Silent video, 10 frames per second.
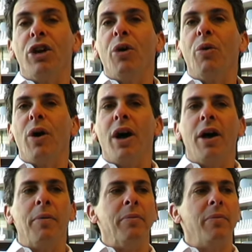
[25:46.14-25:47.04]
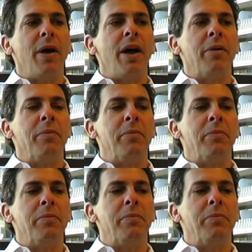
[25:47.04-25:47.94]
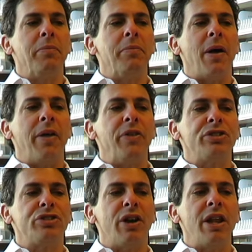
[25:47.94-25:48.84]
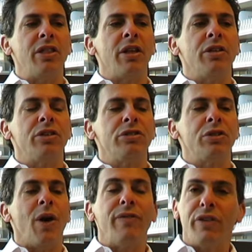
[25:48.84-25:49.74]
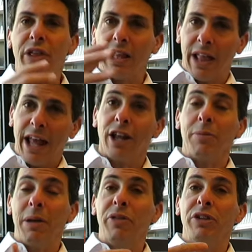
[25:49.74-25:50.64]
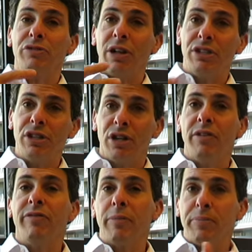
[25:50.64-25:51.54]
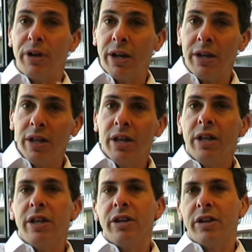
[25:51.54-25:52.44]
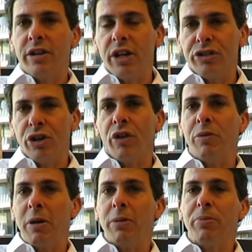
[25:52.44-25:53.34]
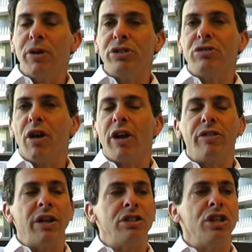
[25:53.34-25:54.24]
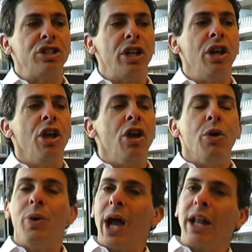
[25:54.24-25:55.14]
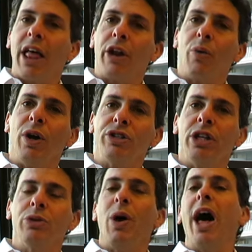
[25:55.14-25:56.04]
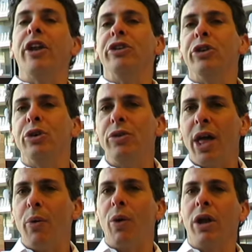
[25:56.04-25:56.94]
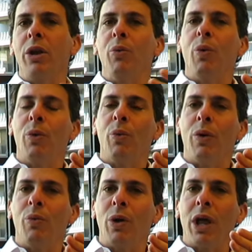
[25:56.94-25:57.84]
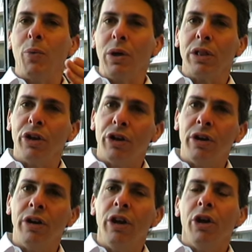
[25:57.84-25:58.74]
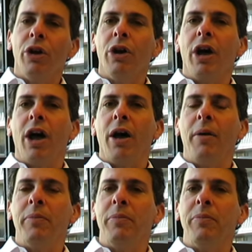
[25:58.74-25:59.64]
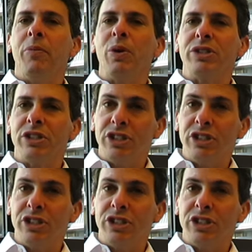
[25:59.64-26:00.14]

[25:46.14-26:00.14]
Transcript: So um, on um, the strength so after the atlantic made this transition from print to digital and made a pretty strong transition. We got a lot of questions. Well, how did you do that? What can what what, what can we learn? Um, what's the